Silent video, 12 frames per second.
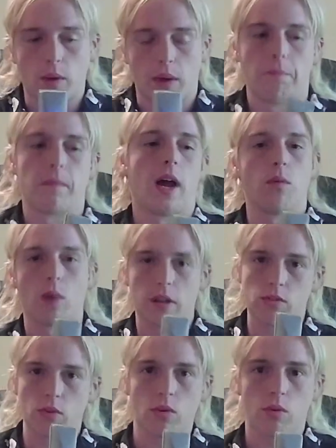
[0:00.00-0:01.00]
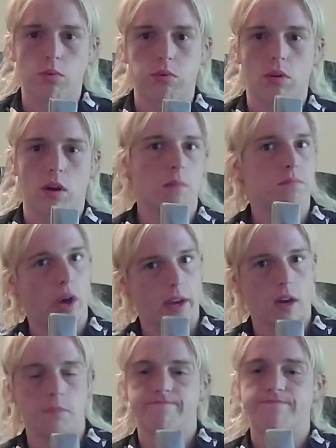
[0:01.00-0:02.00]
I went through a
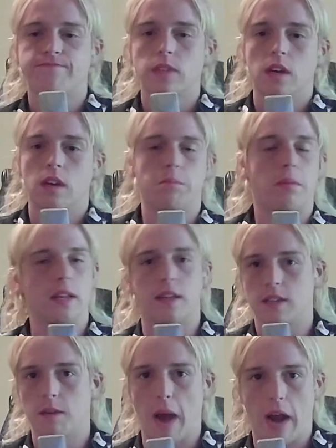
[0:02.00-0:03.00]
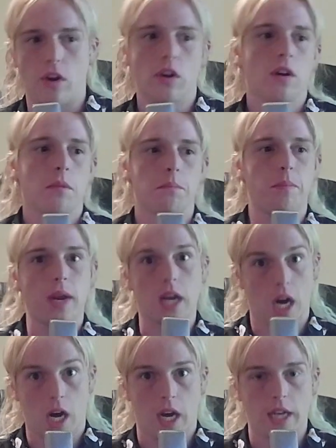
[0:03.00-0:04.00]
breakup, but it doesn't matter
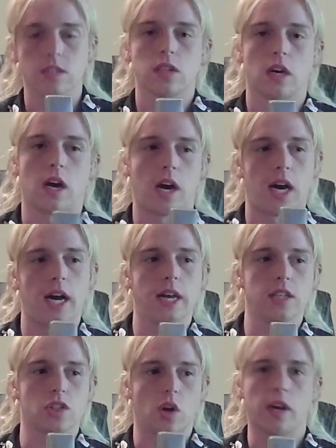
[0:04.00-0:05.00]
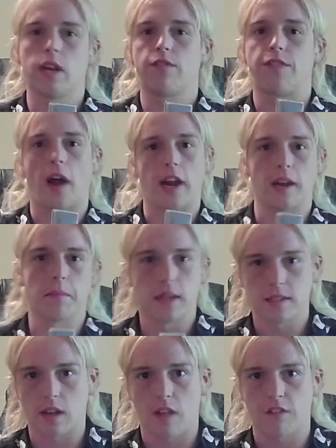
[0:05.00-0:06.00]
because I started finding
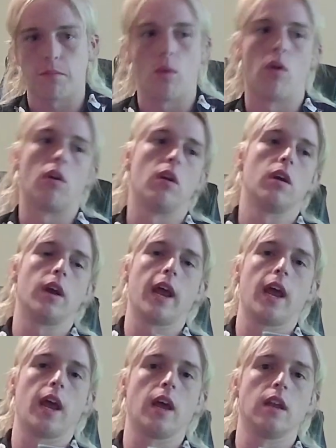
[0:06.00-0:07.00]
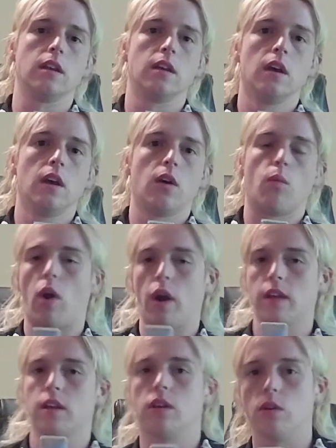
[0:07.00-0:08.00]
myself more and
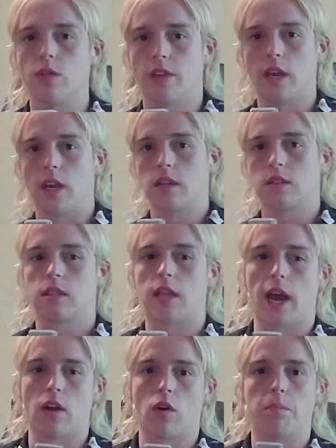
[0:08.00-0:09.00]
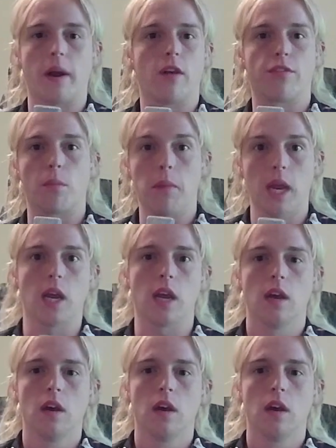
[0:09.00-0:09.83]
wanting to do things that are better for me,